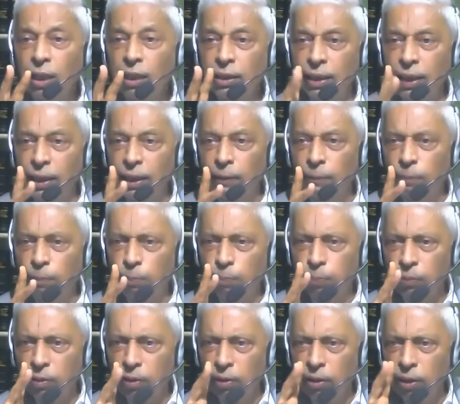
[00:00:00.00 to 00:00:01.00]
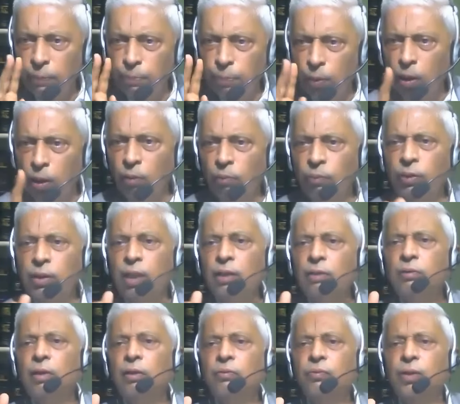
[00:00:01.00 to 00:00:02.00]
the
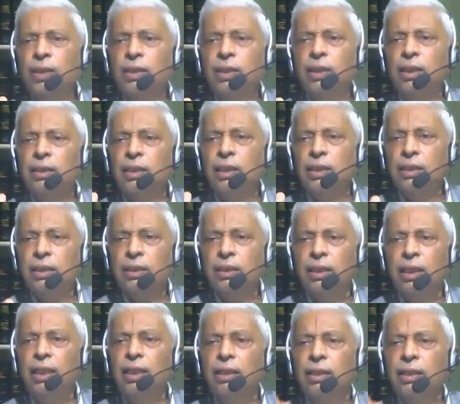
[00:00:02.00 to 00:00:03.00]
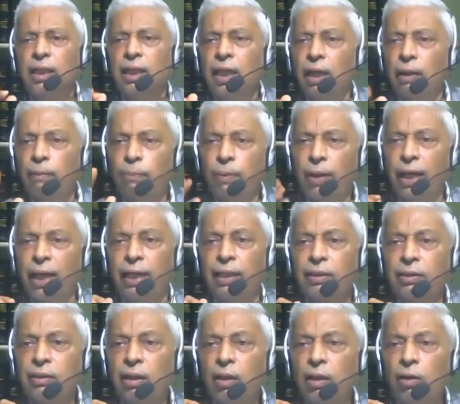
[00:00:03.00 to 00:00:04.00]
provisions of section 16.3
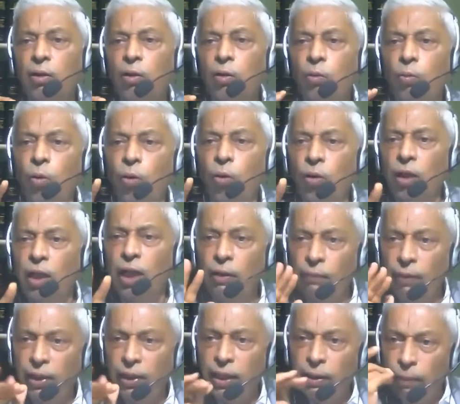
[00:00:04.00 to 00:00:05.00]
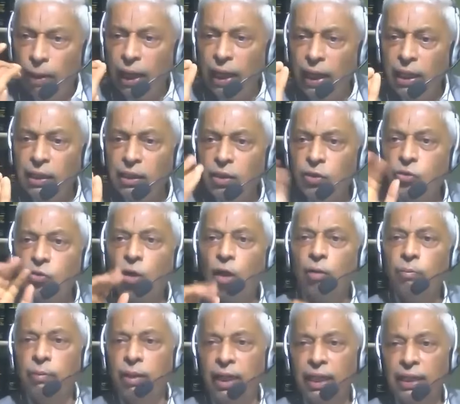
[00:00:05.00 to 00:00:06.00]
applies only when the marriage is
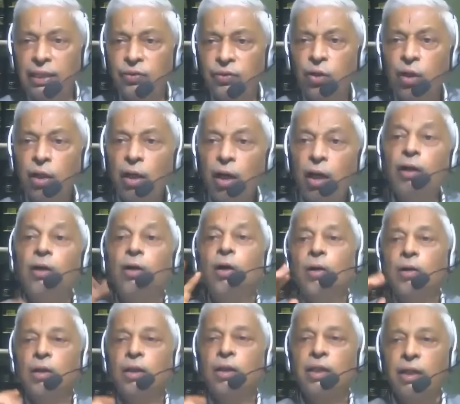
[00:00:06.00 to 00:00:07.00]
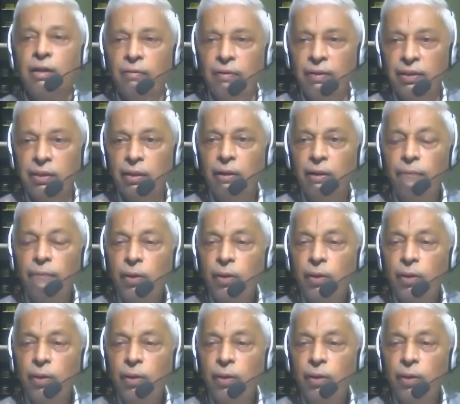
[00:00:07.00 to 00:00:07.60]
solemnized and not otherwise.